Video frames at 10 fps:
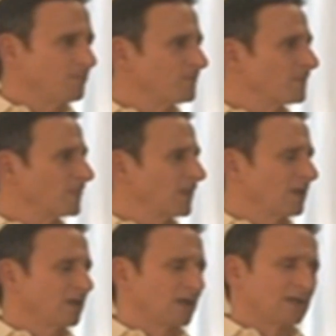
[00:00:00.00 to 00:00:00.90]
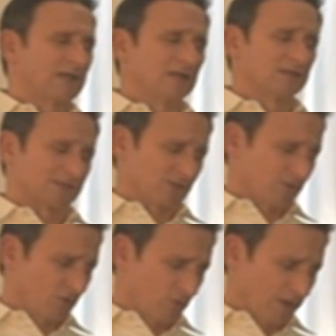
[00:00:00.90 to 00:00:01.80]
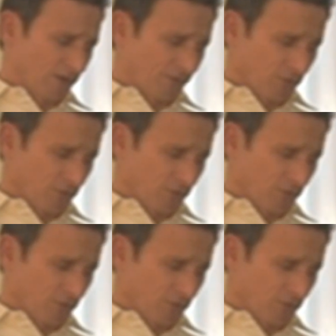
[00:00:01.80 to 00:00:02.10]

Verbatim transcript: Good. And now let's